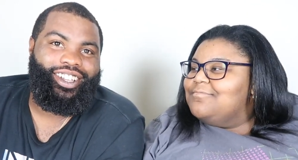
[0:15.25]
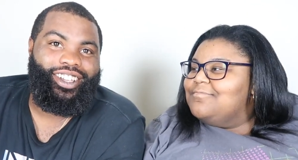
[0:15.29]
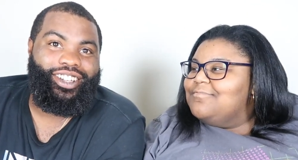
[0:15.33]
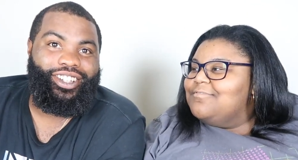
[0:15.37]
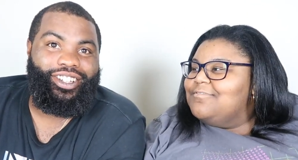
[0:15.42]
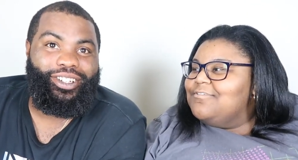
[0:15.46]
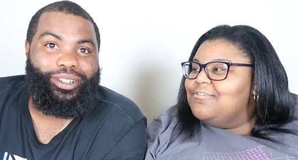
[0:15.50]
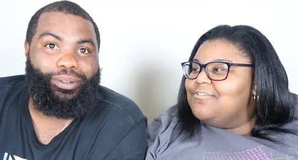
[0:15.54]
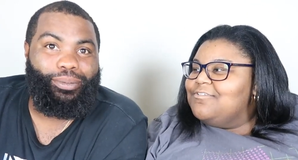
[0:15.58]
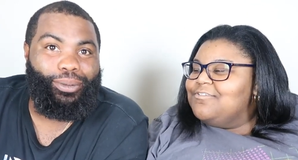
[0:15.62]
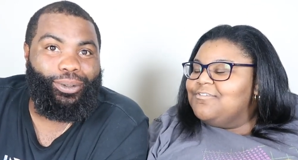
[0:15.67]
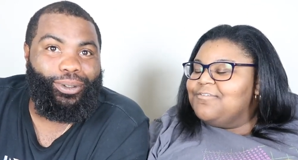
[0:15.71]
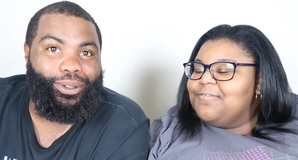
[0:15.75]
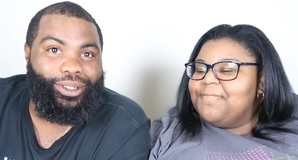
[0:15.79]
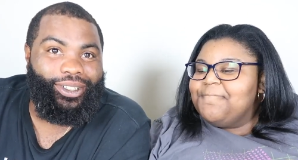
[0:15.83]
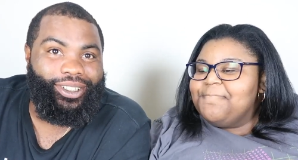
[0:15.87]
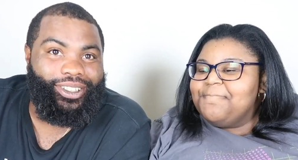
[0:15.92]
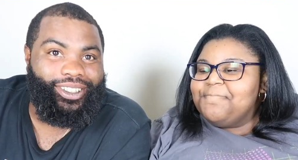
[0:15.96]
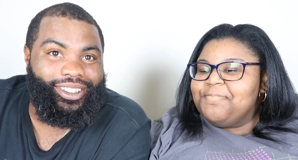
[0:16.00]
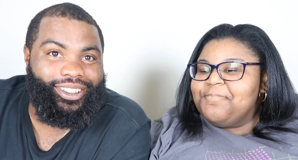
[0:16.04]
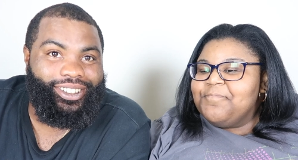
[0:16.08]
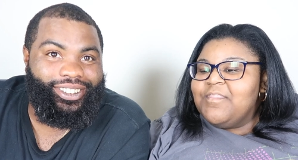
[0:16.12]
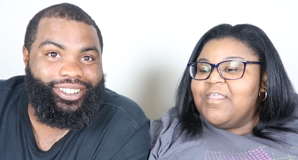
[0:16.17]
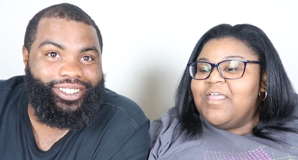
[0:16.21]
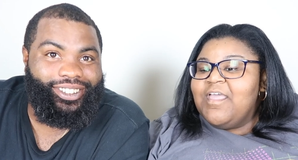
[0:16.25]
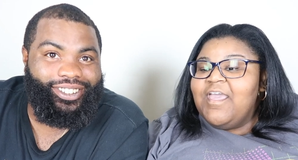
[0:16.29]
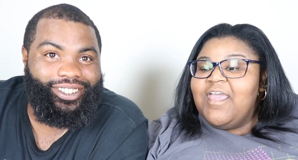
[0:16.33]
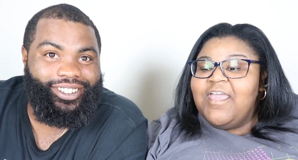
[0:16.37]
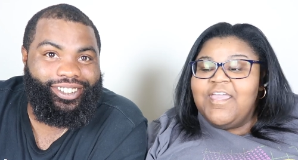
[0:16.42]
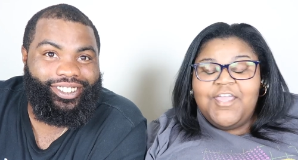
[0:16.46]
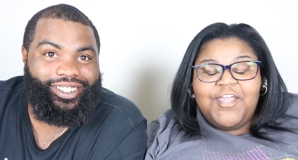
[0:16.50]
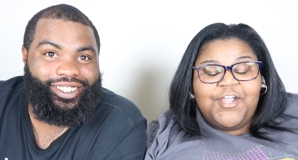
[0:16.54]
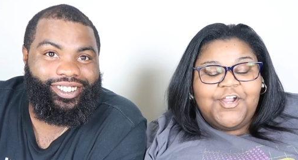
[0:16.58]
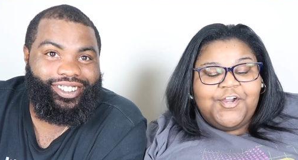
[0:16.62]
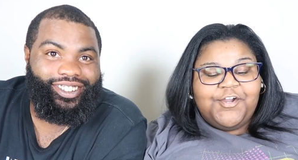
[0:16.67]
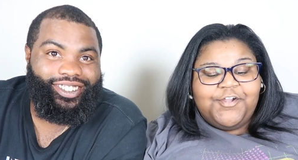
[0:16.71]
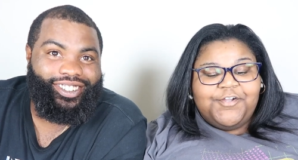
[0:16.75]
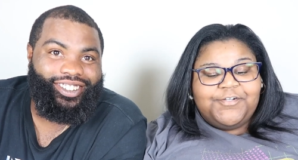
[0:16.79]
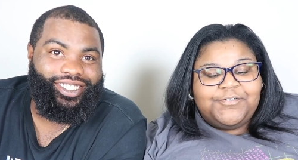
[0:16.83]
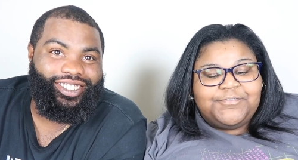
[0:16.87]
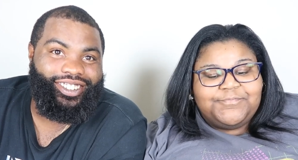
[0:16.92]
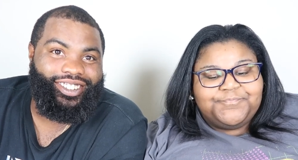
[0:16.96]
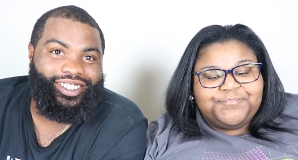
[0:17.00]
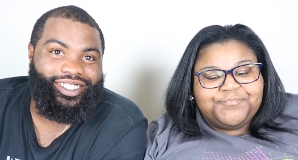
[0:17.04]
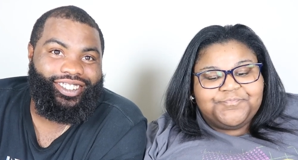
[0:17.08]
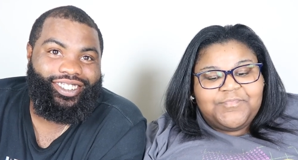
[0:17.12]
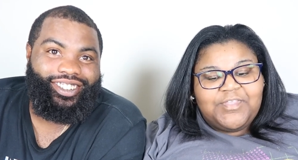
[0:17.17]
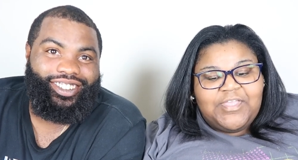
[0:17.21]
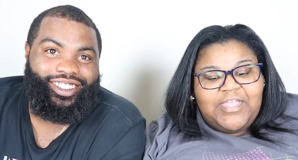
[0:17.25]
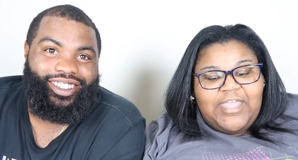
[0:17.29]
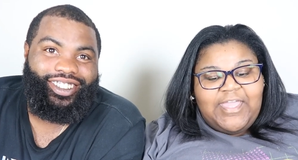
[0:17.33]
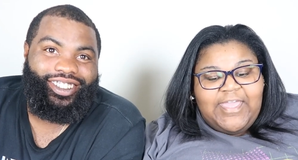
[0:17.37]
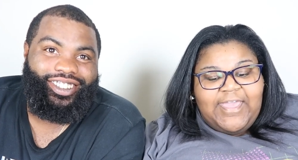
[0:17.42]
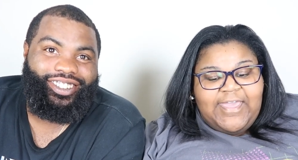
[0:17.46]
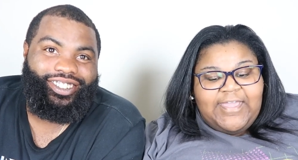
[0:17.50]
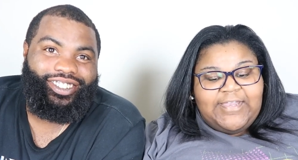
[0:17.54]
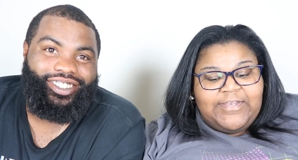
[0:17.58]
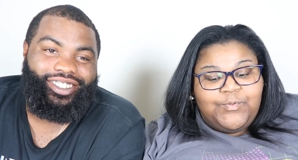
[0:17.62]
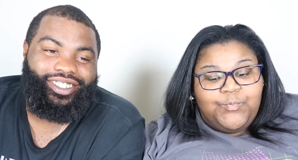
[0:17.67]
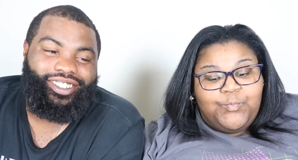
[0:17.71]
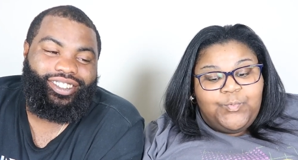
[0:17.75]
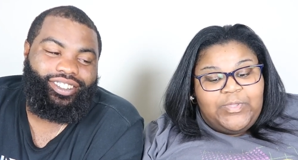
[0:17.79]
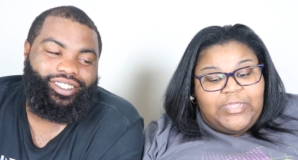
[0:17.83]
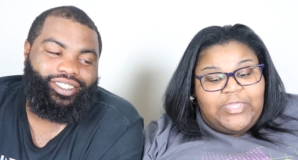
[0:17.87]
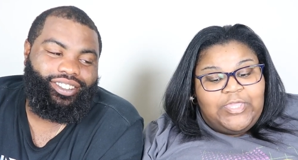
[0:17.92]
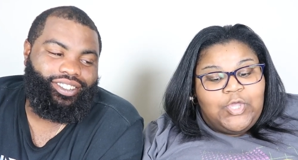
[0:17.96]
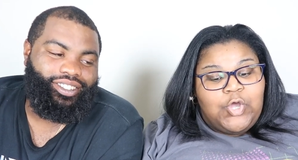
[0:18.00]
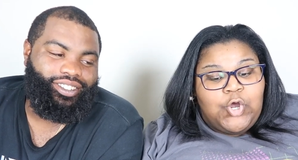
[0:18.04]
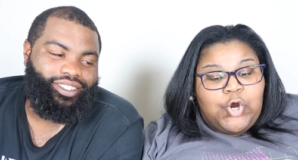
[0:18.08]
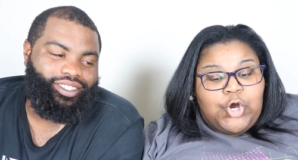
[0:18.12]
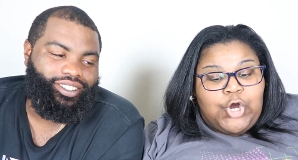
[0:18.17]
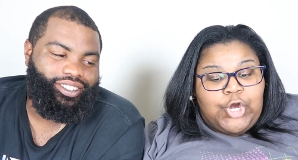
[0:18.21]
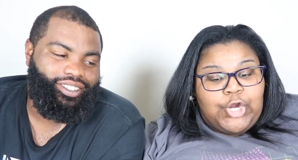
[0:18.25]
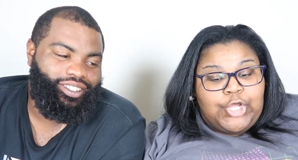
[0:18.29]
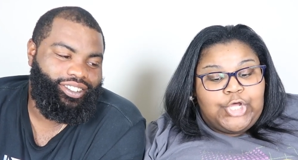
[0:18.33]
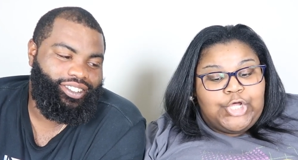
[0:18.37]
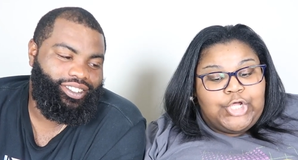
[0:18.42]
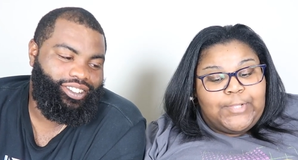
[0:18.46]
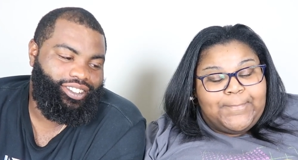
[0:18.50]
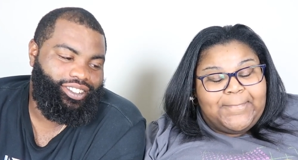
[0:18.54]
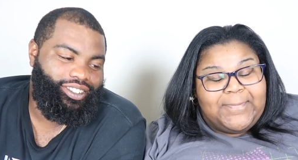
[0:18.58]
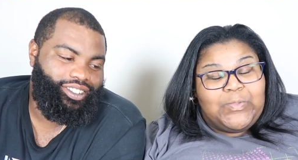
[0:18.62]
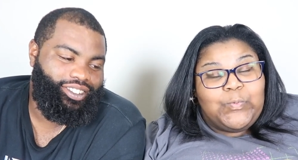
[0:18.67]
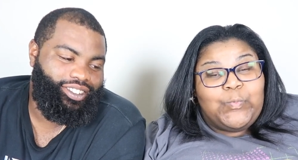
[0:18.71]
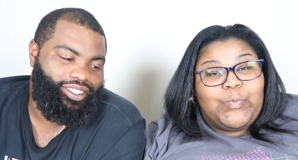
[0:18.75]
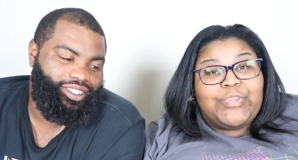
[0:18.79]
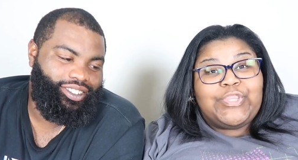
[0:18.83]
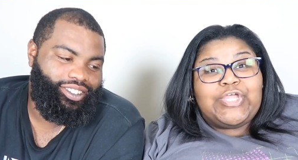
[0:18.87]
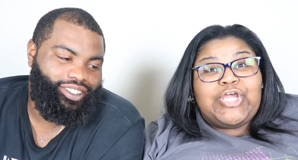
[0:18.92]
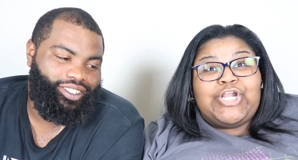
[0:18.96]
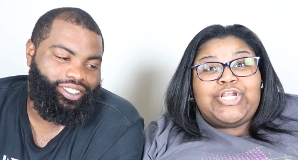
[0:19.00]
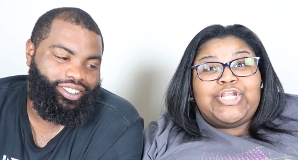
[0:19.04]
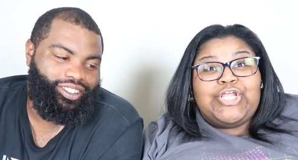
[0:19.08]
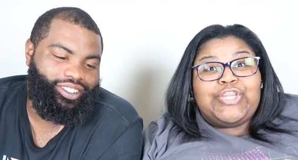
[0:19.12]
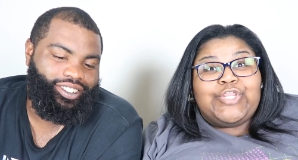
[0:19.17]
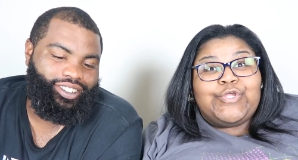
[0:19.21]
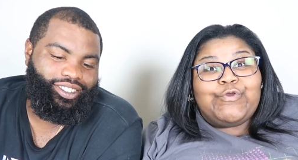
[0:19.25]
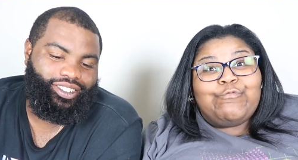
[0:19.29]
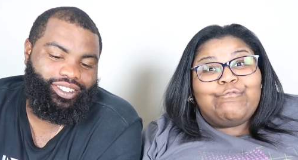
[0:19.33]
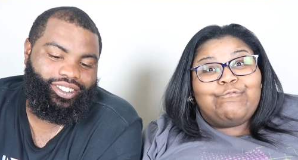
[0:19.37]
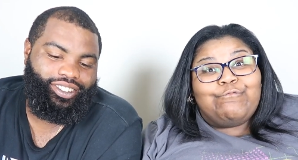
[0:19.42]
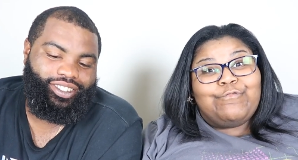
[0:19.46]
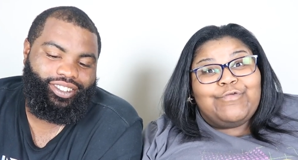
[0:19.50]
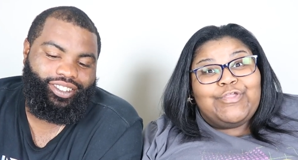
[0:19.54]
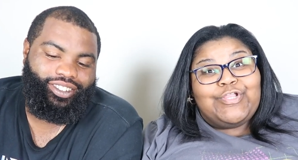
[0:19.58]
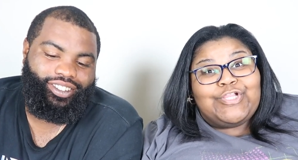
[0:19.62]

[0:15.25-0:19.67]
Speaker 1: It's your boy. And your girl. And we are coming with another